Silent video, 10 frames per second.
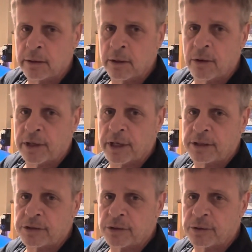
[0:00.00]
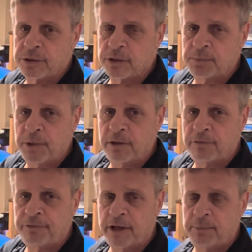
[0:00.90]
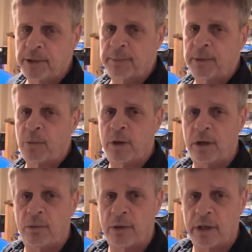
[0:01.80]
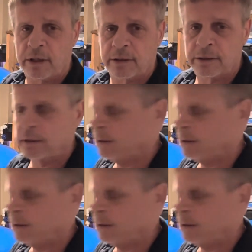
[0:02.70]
Okay, so it's just being fed by my well water,